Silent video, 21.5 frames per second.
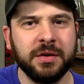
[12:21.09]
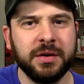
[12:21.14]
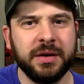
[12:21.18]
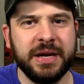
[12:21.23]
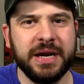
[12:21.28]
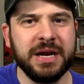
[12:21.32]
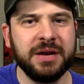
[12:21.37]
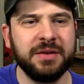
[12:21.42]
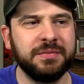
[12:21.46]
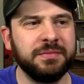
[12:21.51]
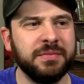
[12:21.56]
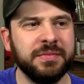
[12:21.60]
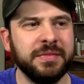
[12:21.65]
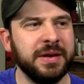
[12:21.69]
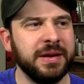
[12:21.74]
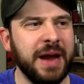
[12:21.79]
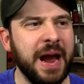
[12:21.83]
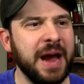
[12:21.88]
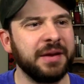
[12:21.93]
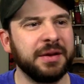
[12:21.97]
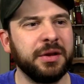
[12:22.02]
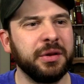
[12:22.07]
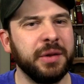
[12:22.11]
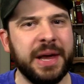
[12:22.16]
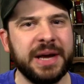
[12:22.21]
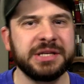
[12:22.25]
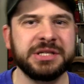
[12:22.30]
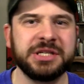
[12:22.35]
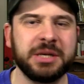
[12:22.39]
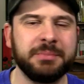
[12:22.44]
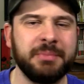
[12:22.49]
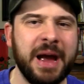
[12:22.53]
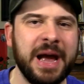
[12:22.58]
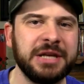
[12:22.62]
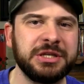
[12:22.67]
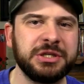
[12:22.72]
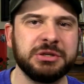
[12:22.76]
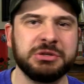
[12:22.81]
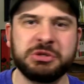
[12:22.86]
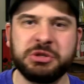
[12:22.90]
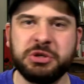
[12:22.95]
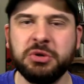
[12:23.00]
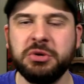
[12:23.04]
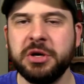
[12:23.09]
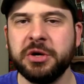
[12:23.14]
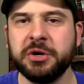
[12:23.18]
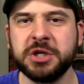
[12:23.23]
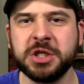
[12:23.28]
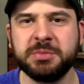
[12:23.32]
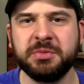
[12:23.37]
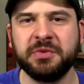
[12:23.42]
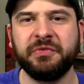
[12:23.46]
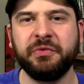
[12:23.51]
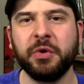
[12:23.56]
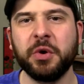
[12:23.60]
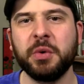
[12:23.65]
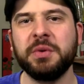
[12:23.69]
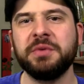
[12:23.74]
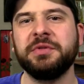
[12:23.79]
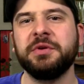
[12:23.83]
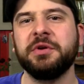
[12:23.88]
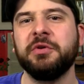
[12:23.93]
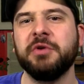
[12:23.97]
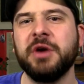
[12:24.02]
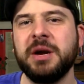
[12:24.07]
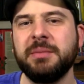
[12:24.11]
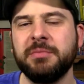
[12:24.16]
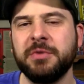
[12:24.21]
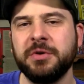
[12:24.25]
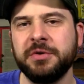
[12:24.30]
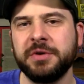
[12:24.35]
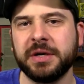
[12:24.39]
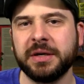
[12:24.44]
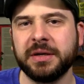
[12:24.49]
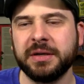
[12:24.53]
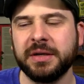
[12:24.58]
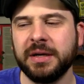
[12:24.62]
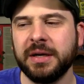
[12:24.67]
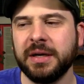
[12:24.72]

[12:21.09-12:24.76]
He had, had classic matches two years before with the Great Muta.